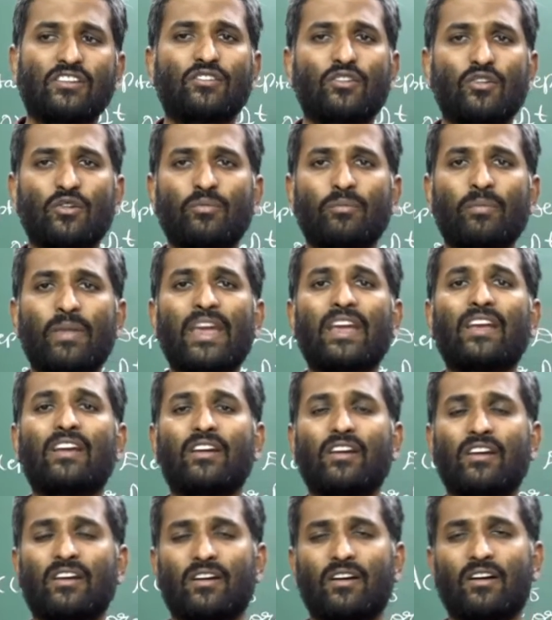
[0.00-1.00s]
to make
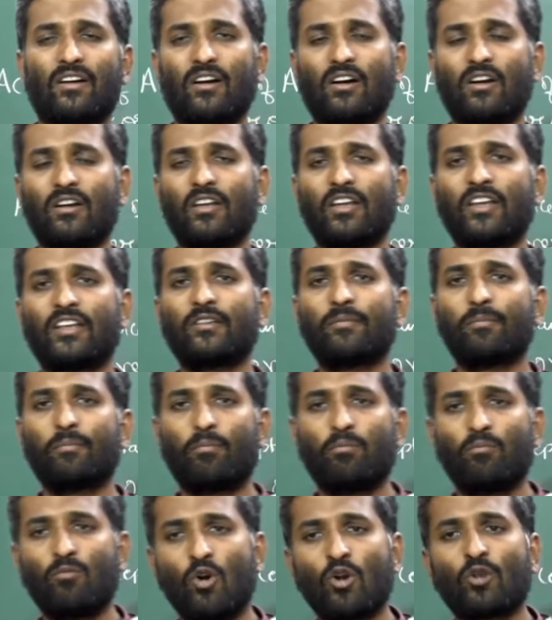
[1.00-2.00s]
it
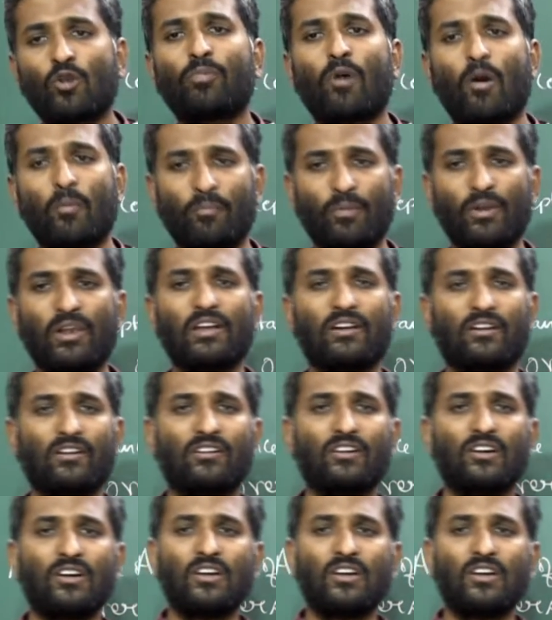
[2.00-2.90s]
more popular,